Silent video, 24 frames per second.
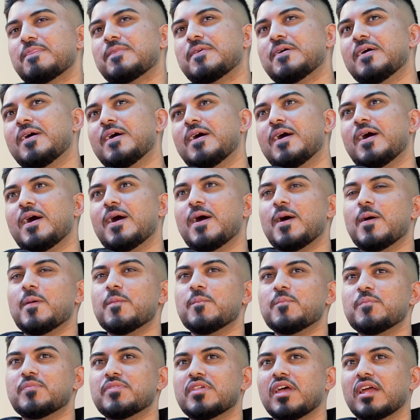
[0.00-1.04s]

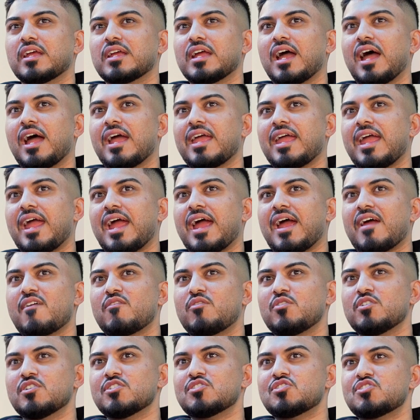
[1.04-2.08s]
right. The guy
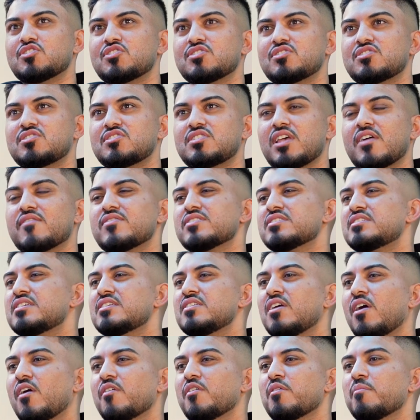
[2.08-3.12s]
averaged
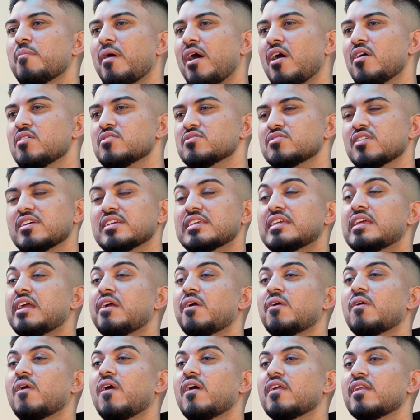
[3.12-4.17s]
1,700 miles a
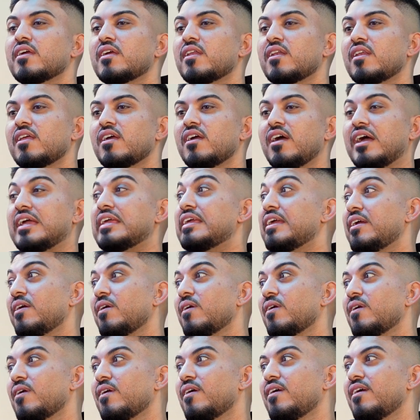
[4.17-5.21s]
year on it. A year.
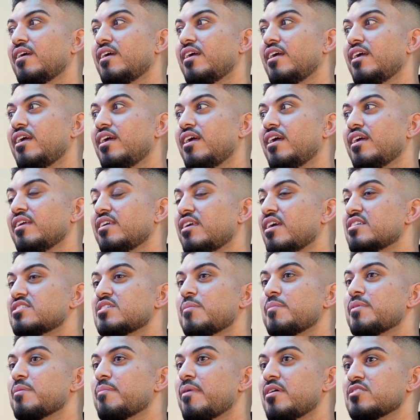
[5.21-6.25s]
Guess how
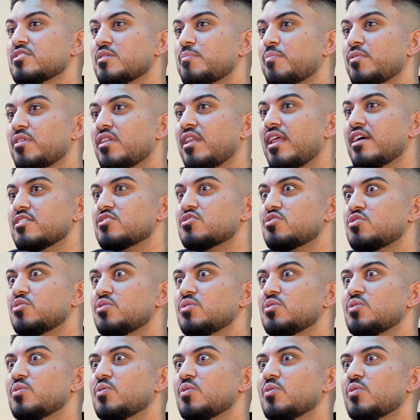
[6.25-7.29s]
many miles I put in the last
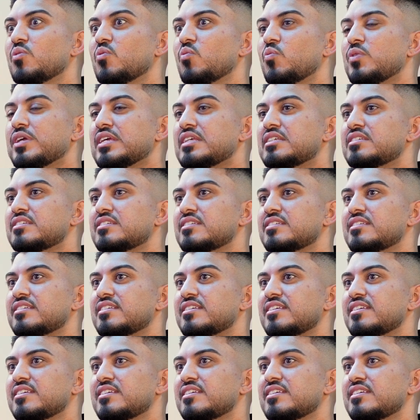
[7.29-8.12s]
2 weeks?